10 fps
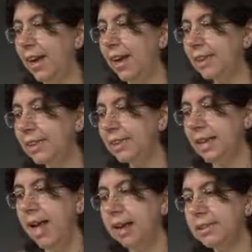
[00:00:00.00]
in this
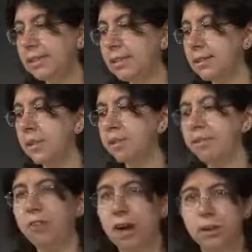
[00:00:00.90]
case, some of
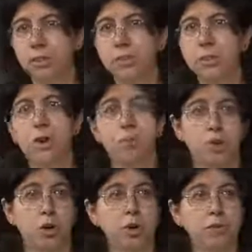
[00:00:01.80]
the variables are
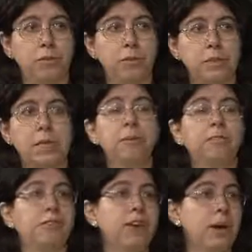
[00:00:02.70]
observed, some
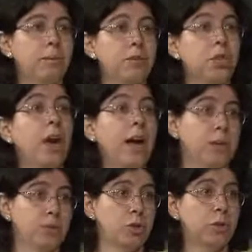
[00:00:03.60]
of the variables are
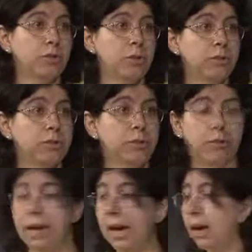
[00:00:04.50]
unobserved.
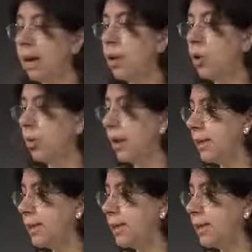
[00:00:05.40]
Okay. We can